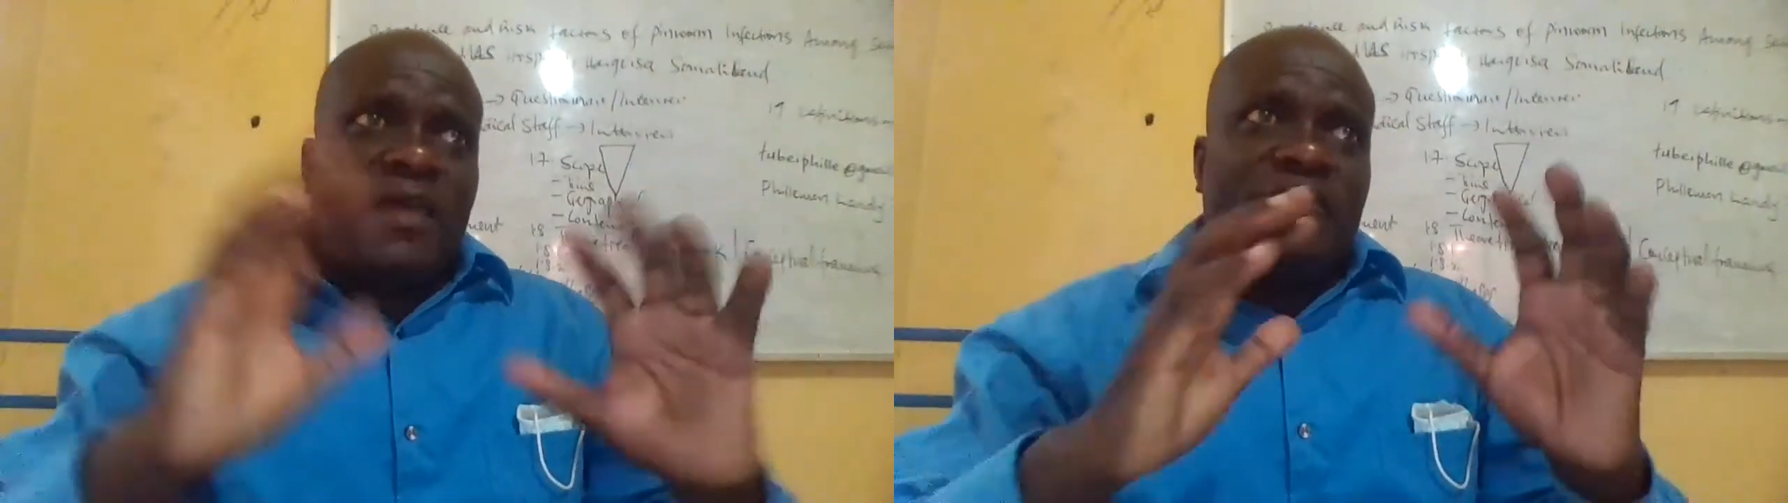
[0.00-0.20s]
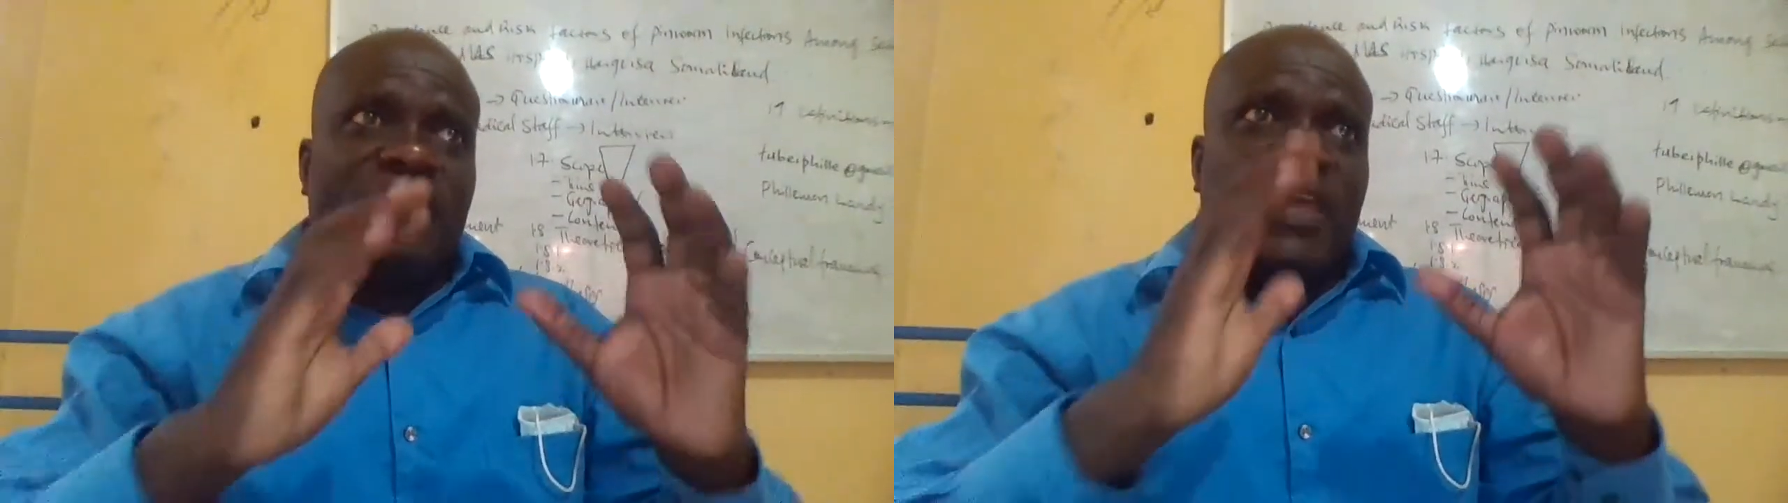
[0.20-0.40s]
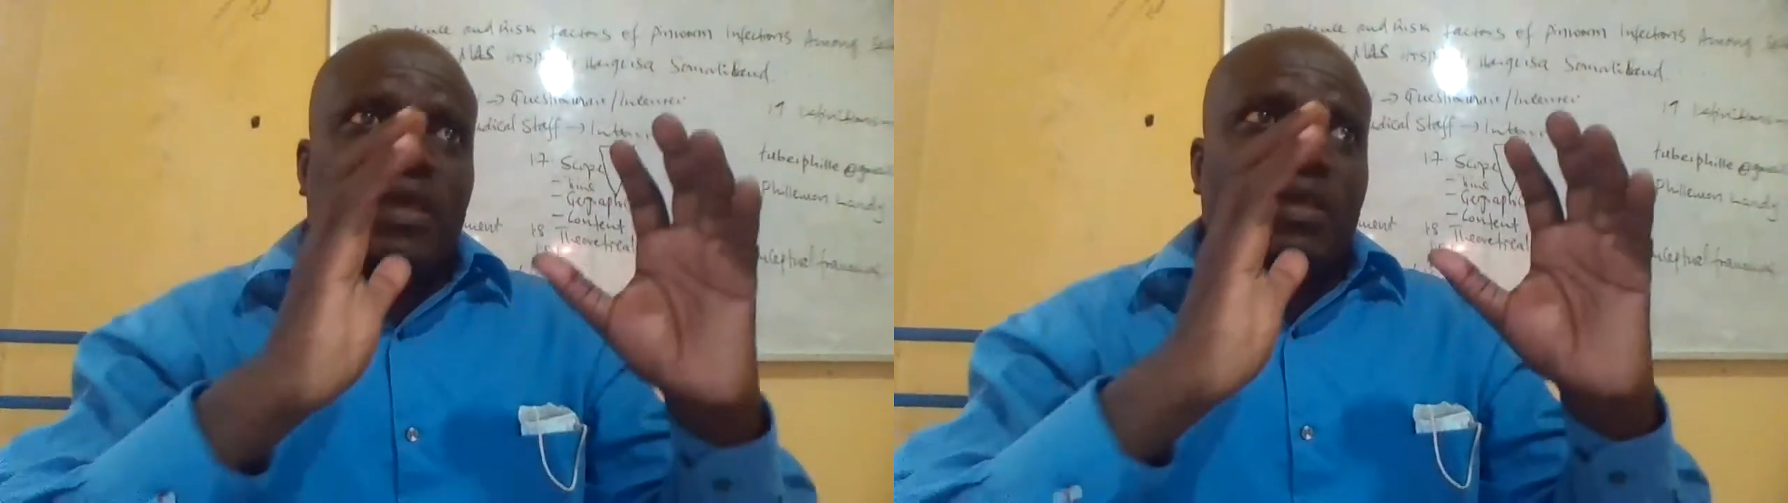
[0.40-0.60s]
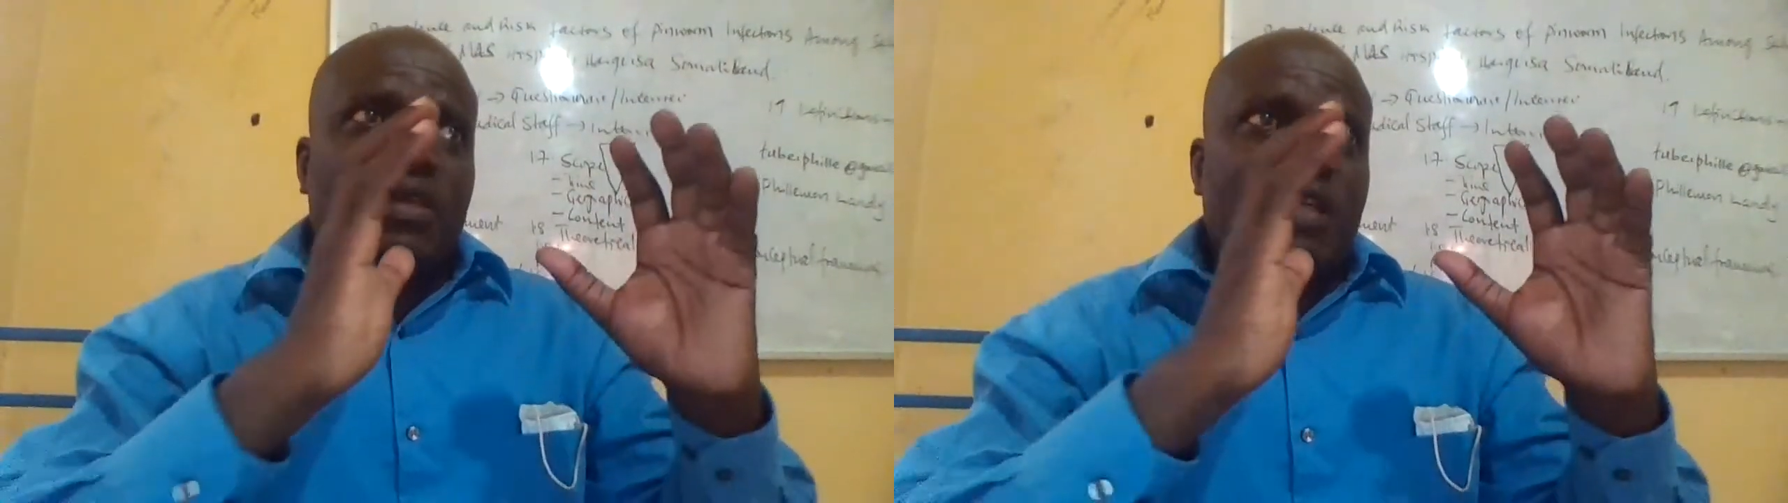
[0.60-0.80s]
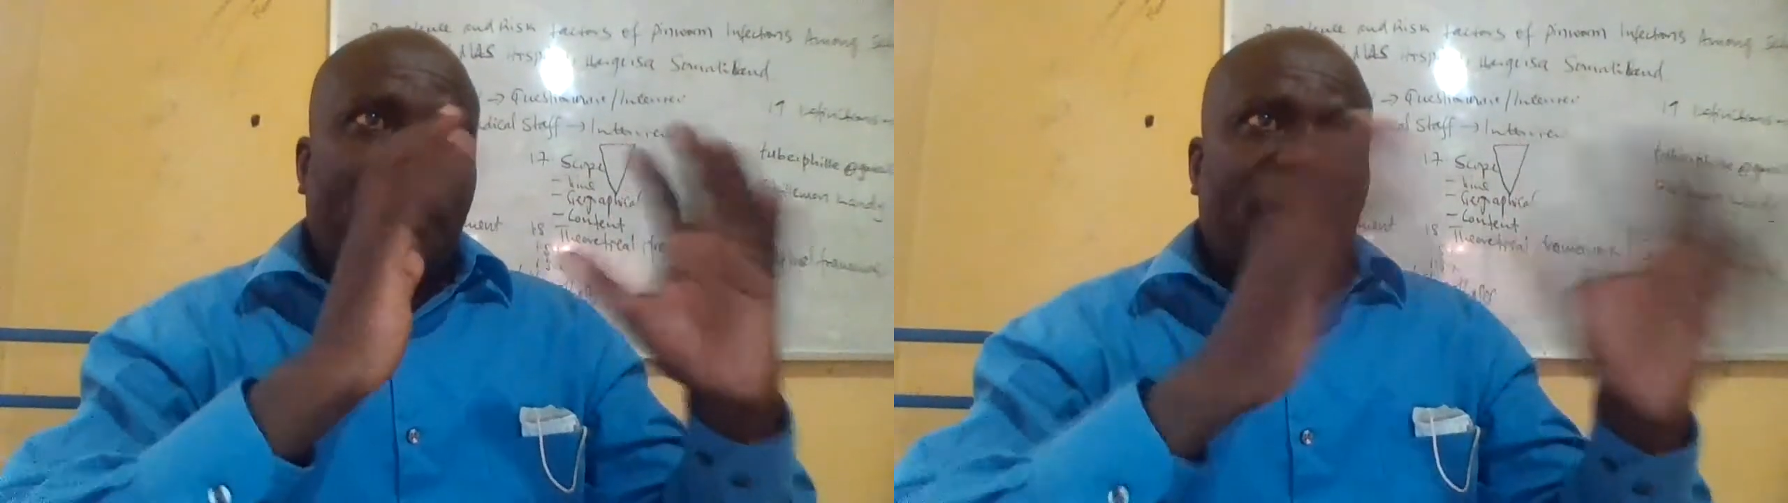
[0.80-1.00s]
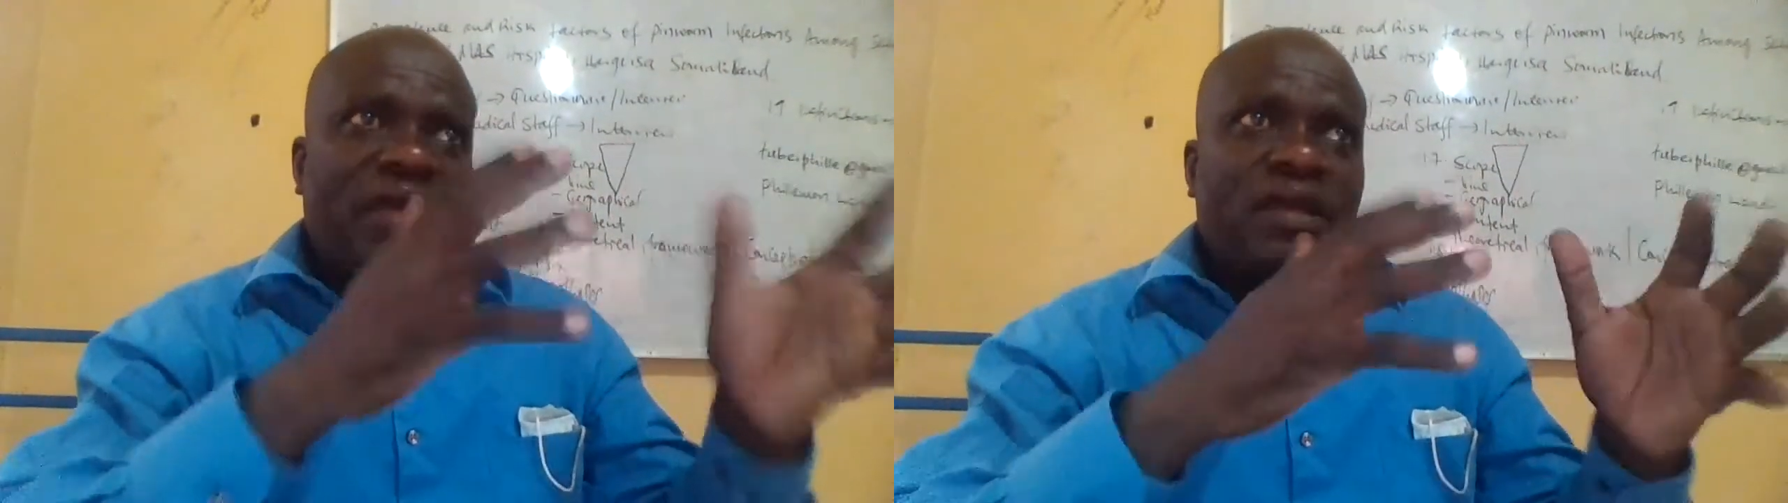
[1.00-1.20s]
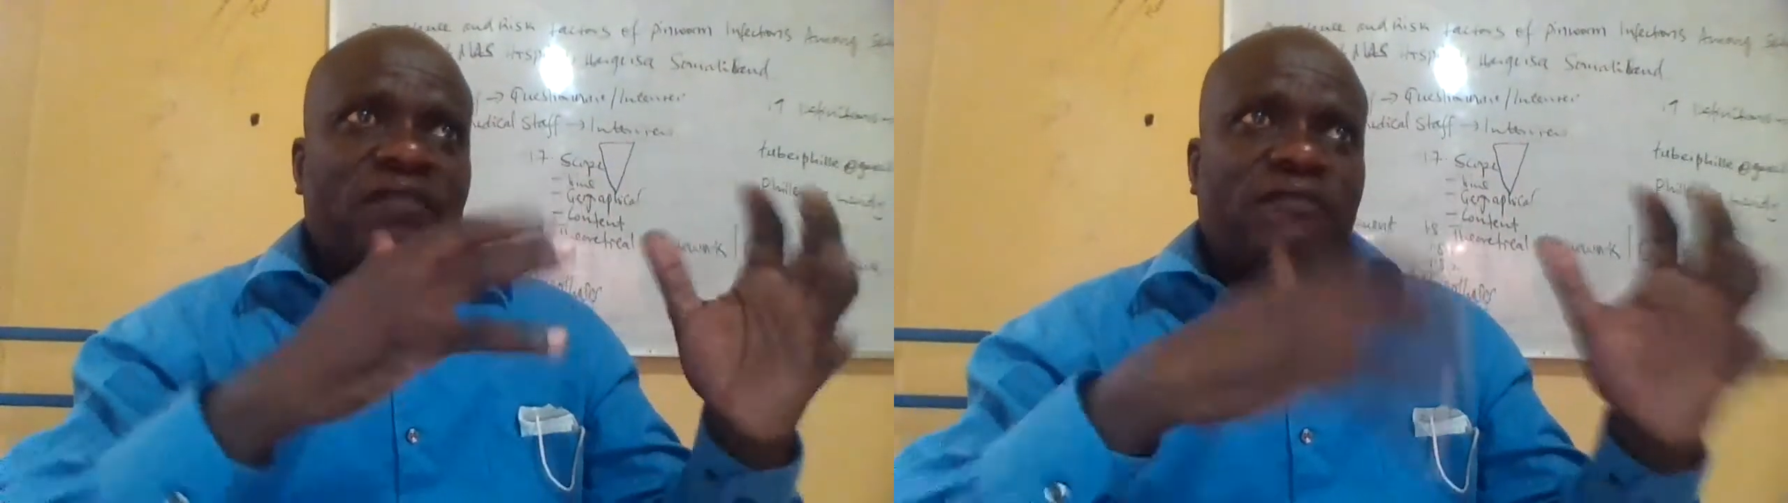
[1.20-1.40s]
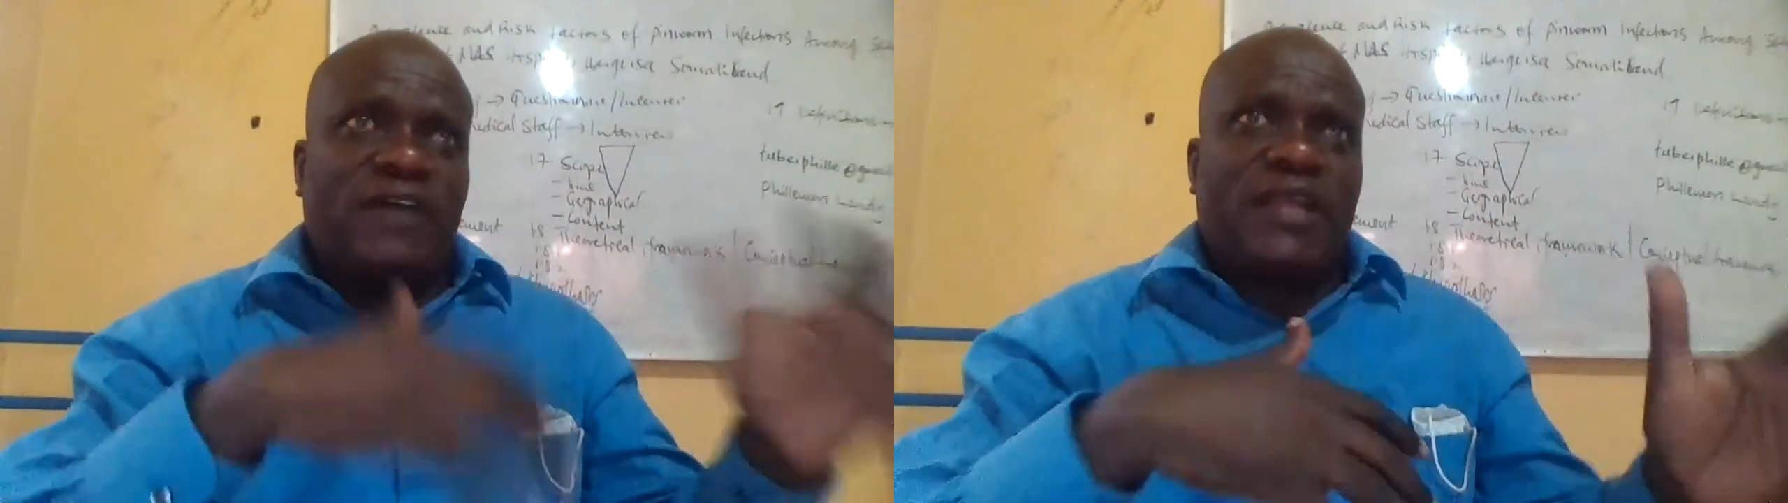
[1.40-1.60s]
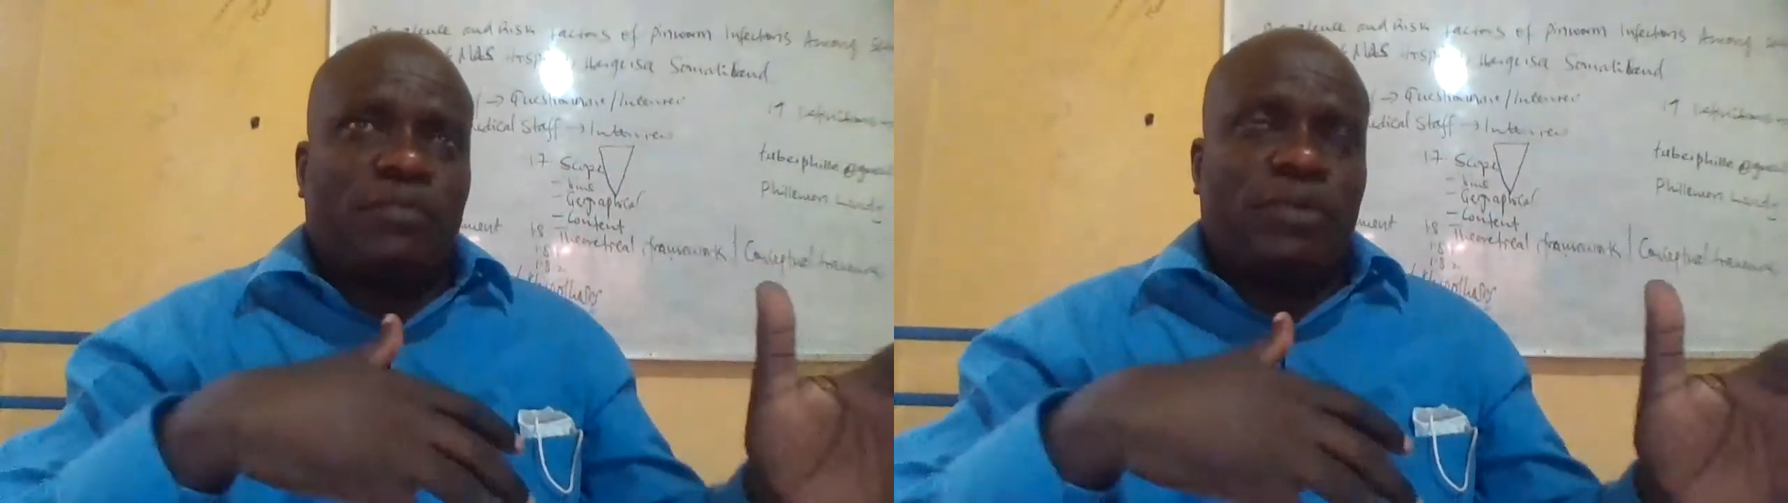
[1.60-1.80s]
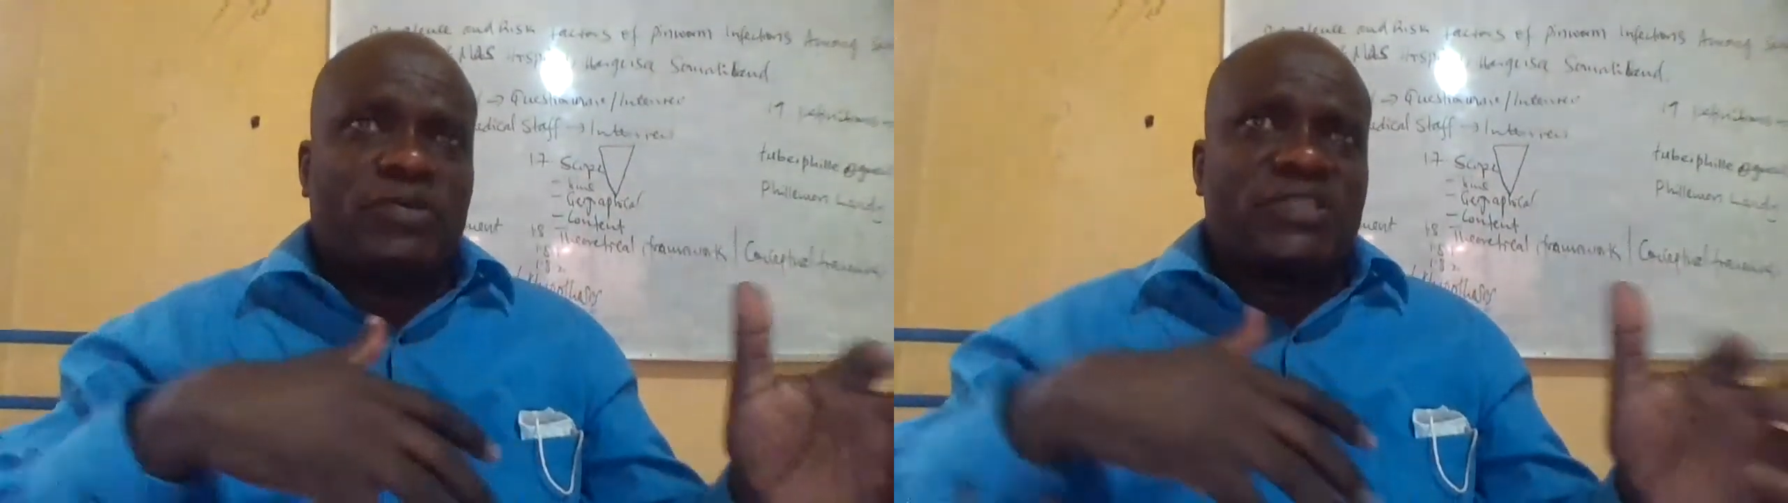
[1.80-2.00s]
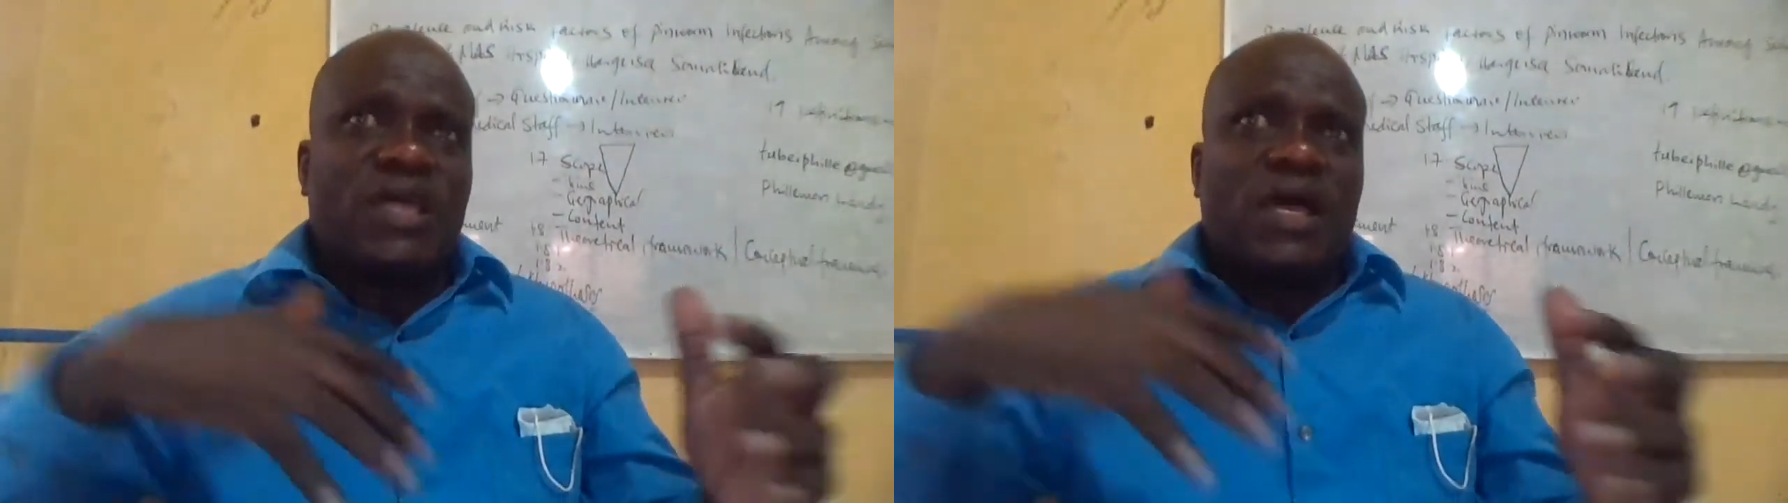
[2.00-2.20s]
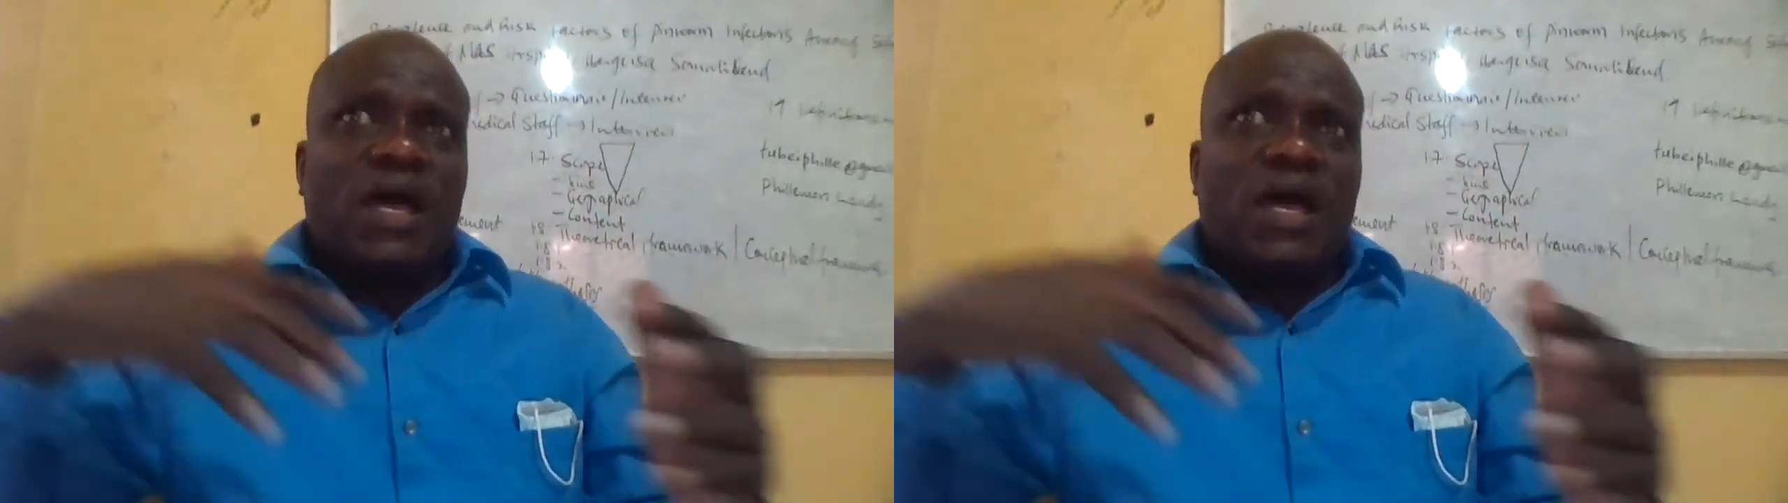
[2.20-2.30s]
the independent variables